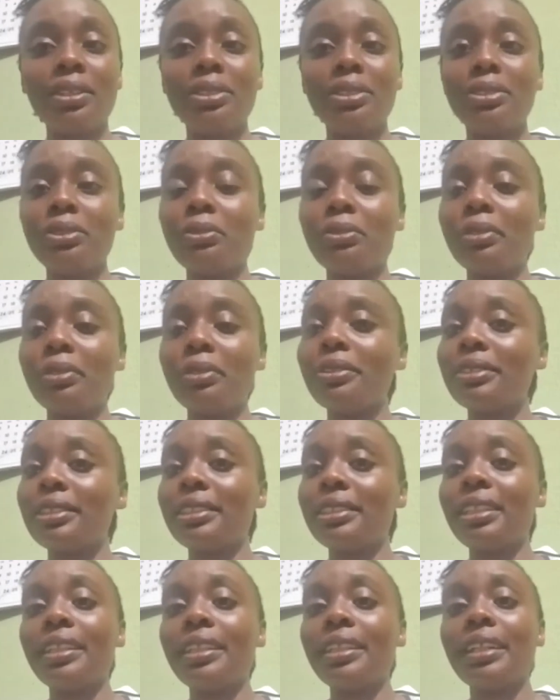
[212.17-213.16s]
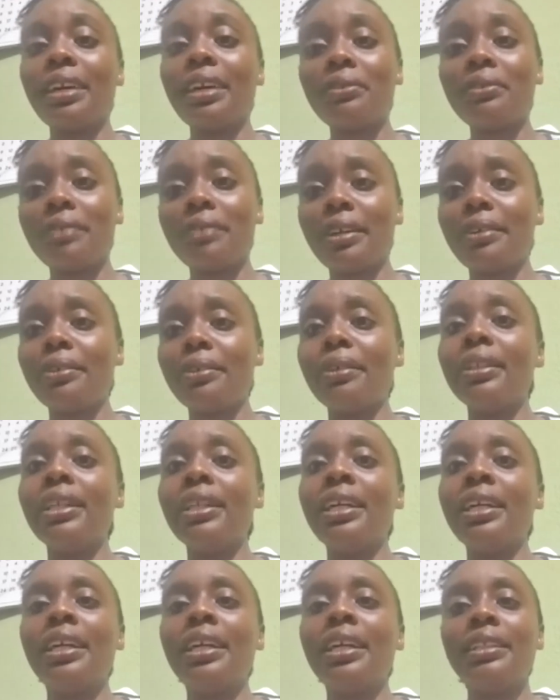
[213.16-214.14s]
So we could see that overall,
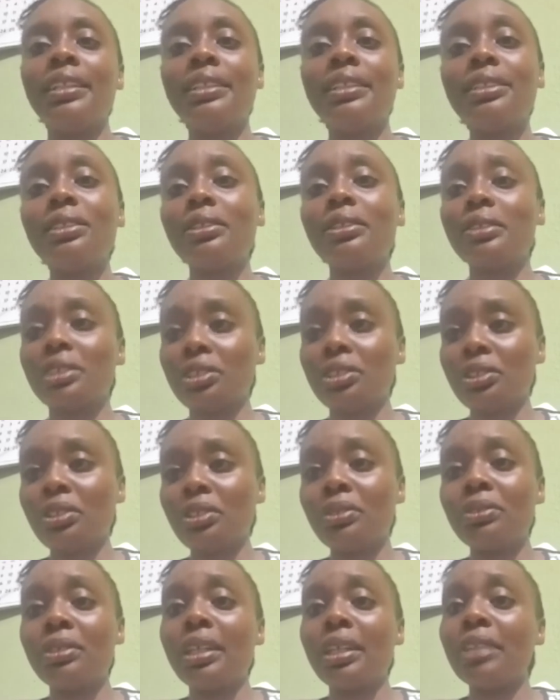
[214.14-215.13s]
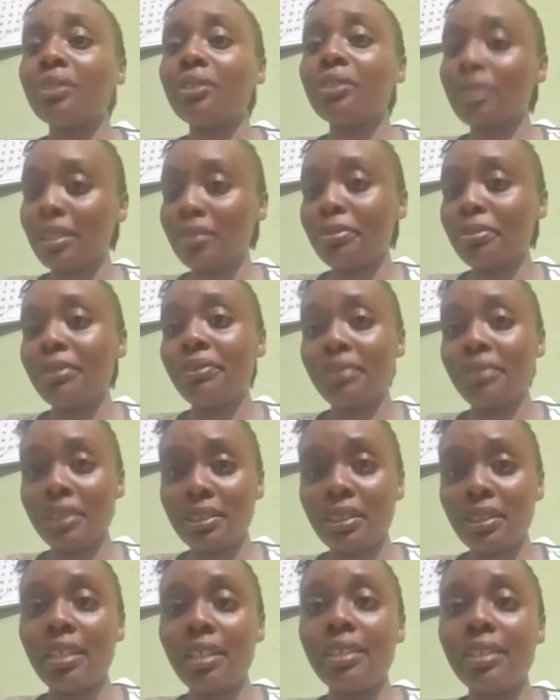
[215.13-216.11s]
this condition could actually be
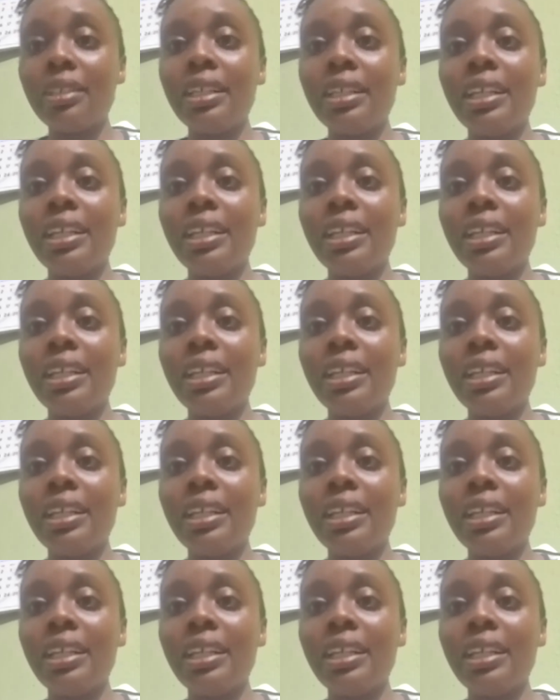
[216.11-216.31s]
fatal,